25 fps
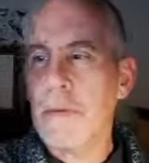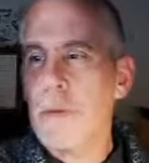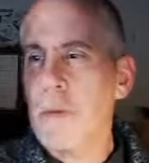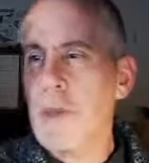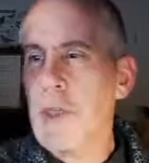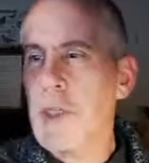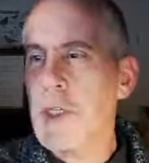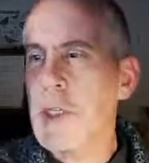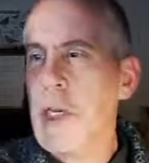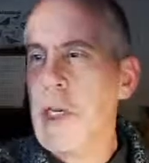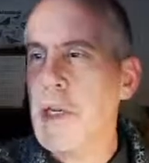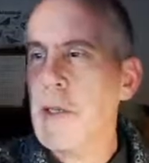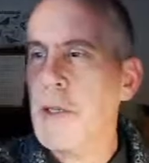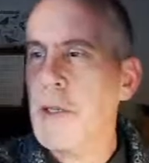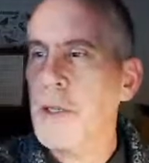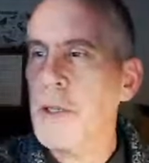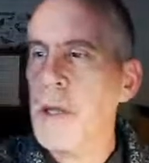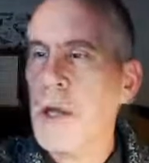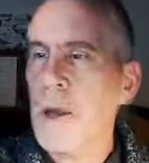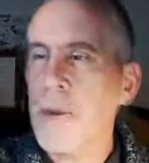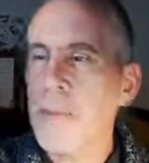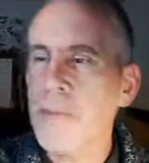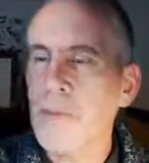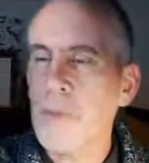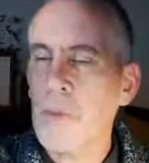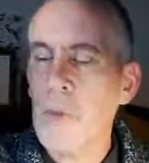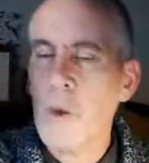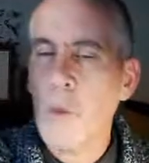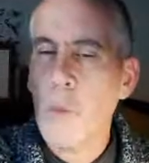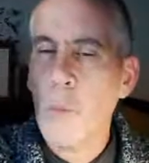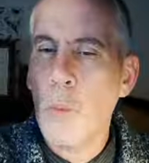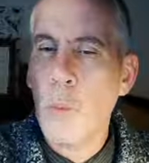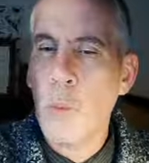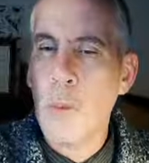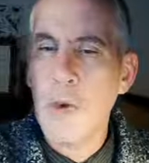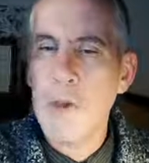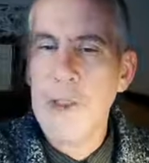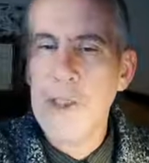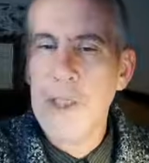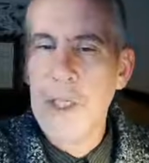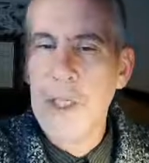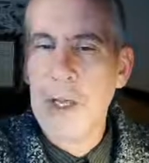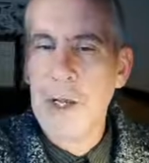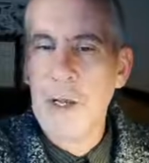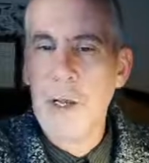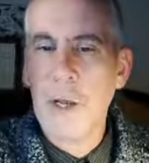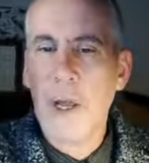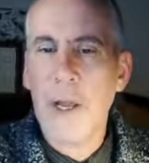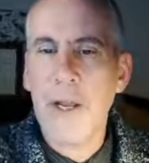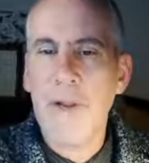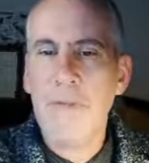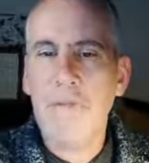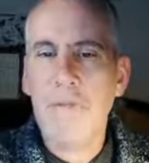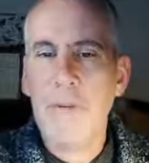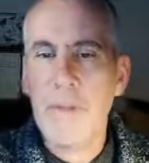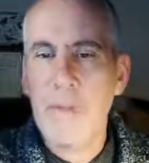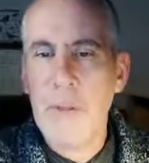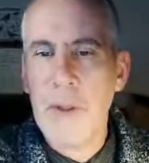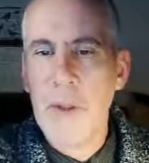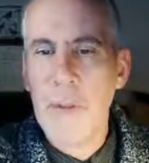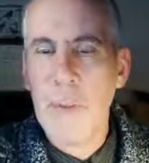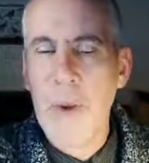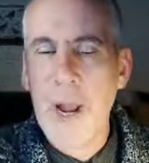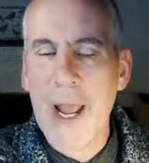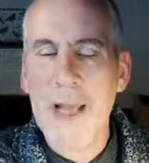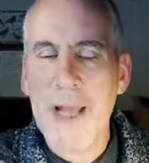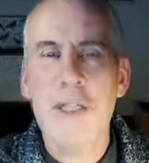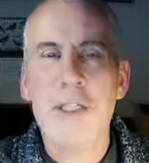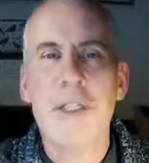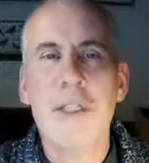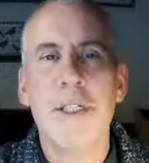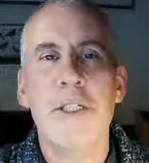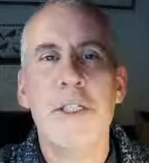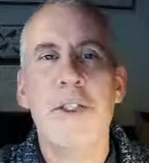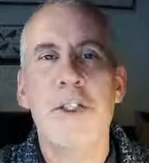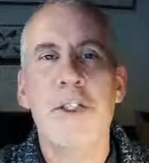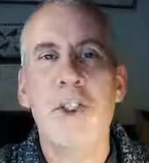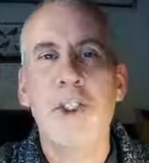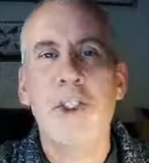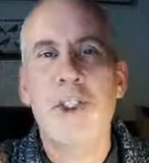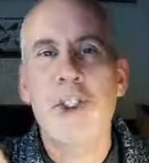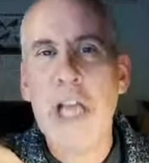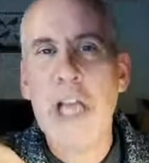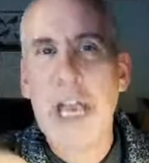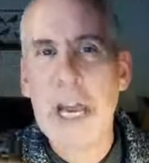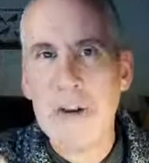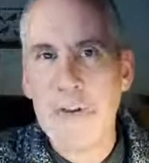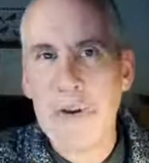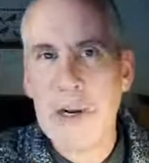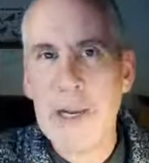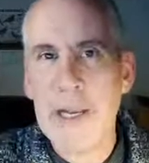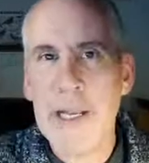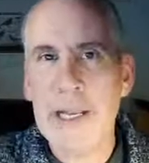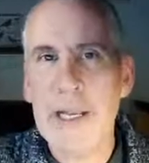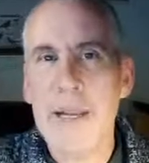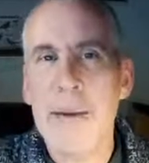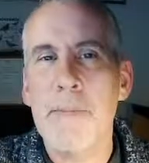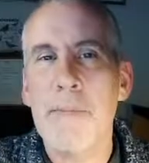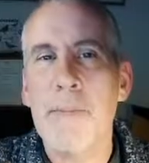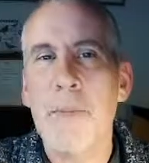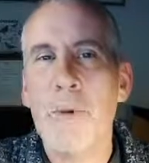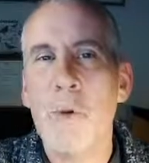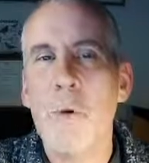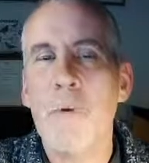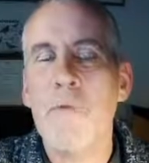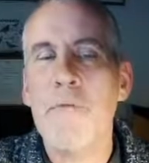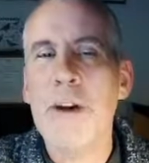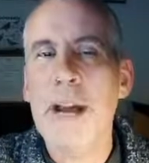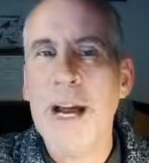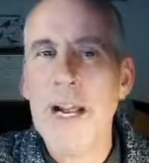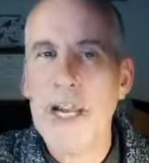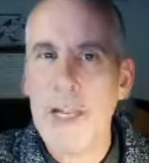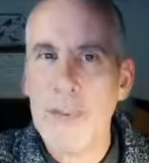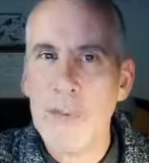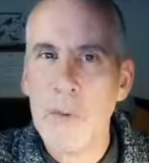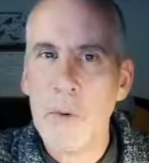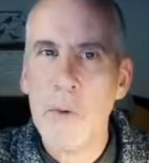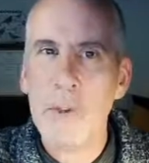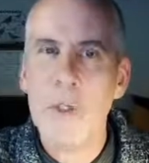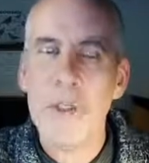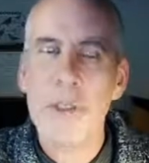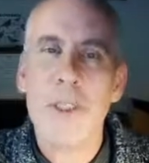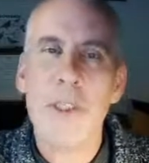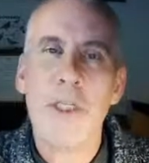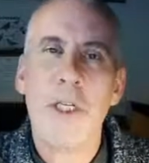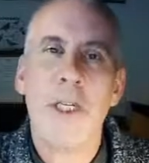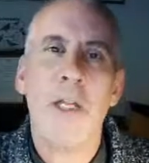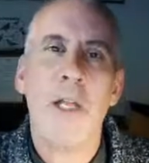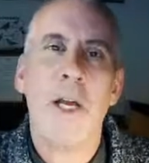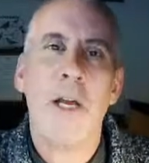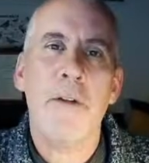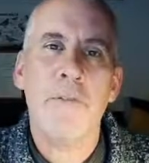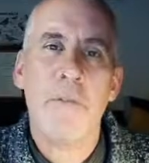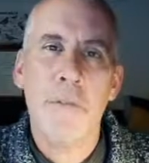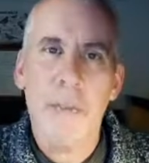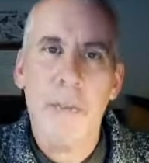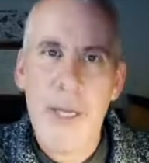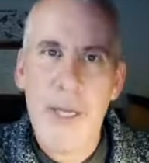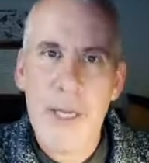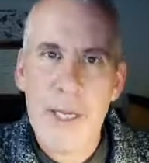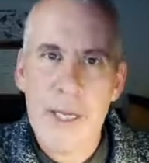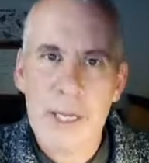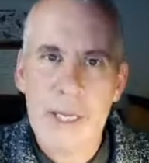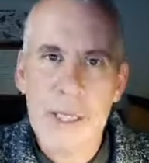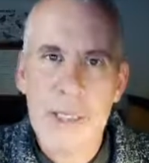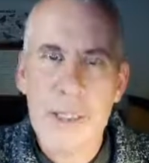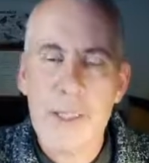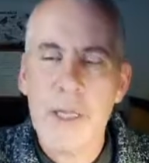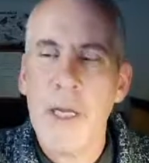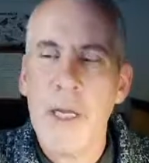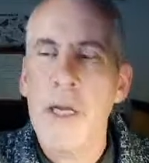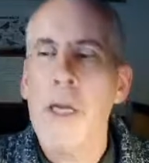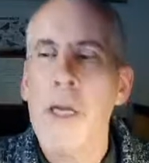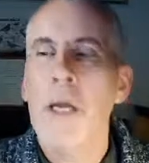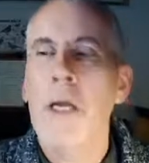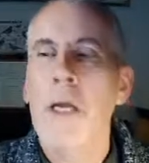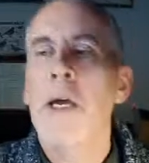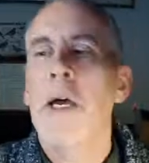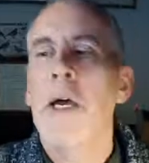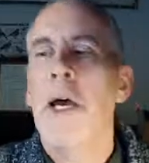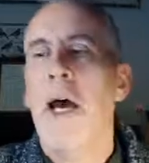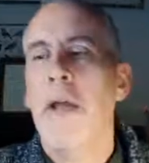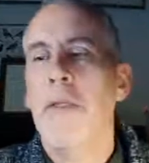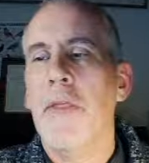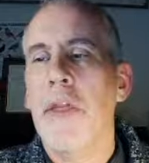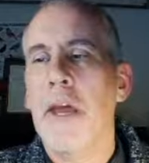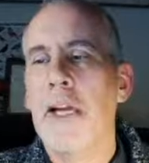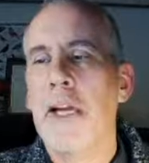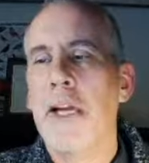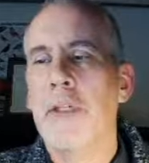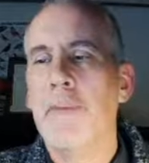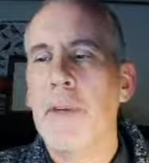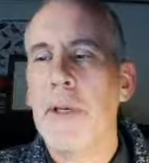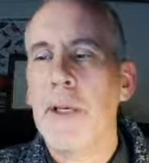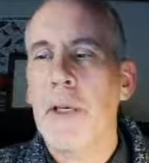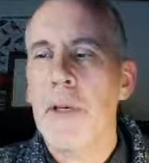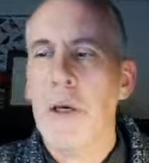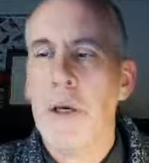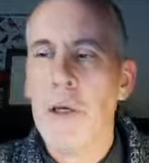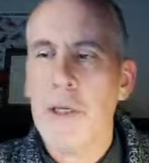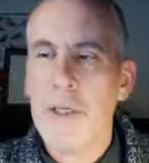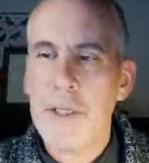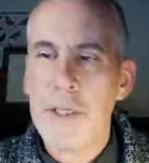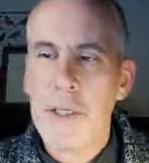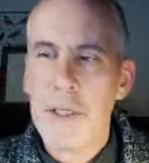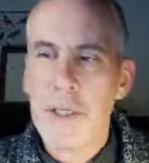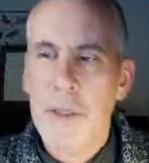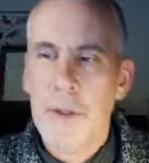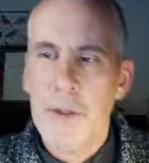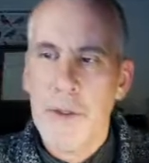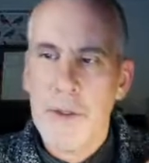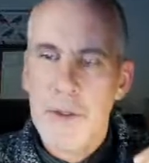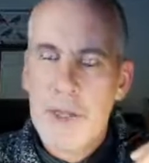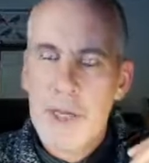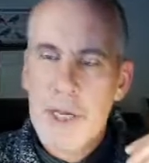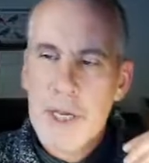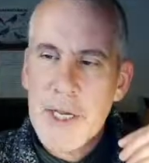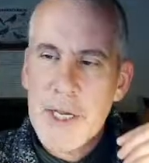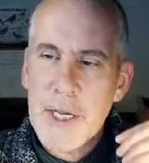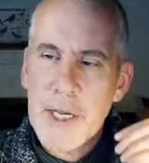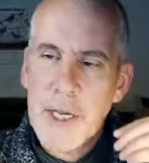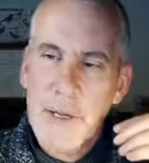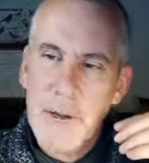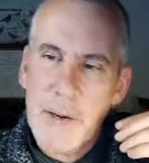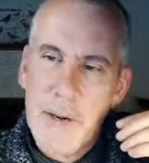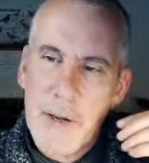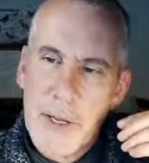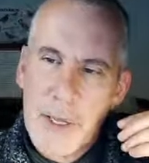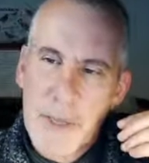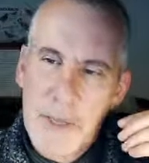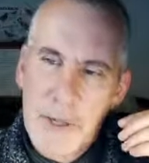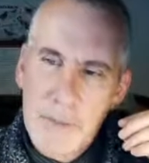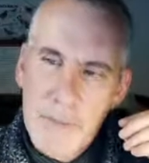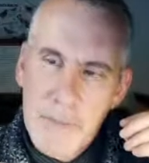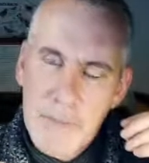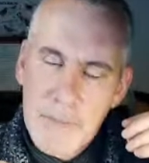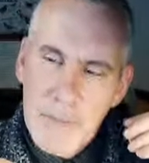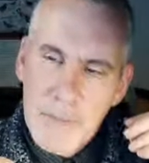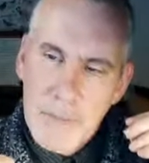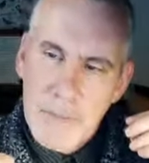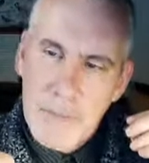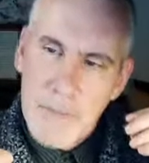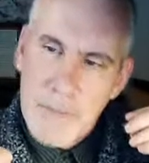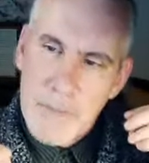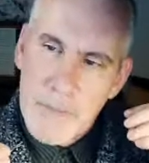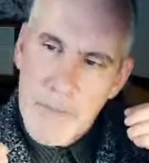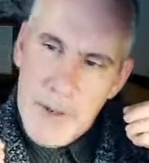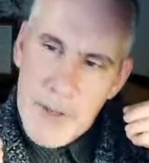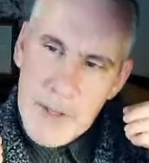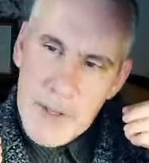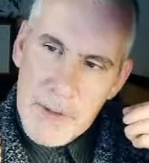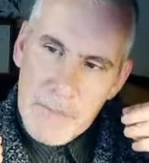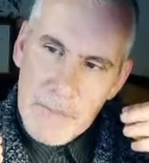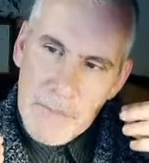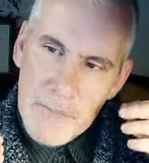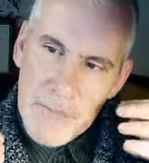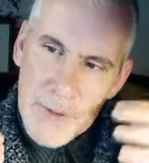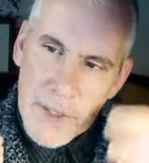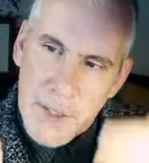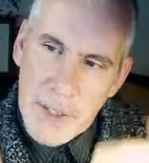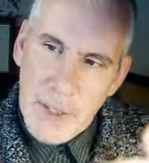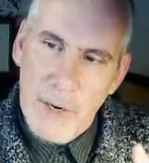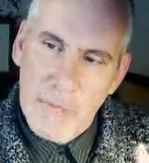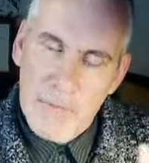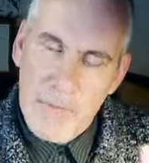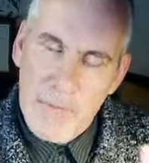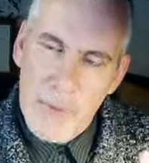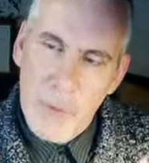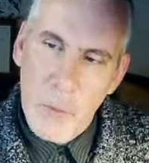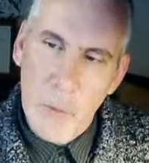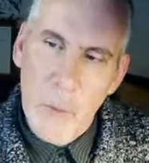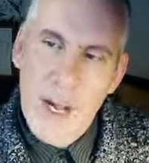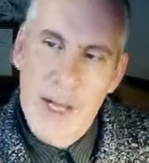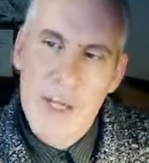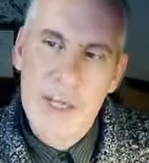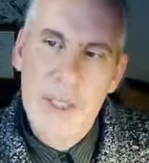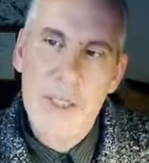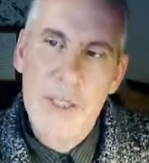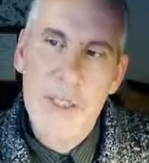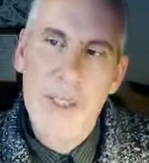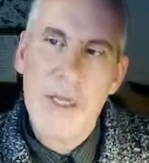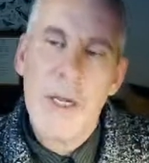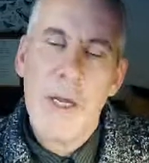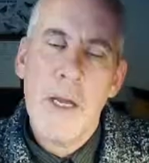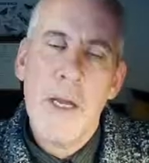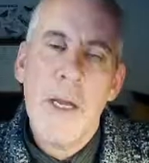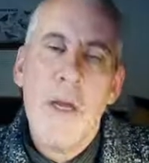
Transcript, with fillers: Sun um, sunlight from the west is generally more valuable than sunlight from the east, and that's because the in the in sunlight from the west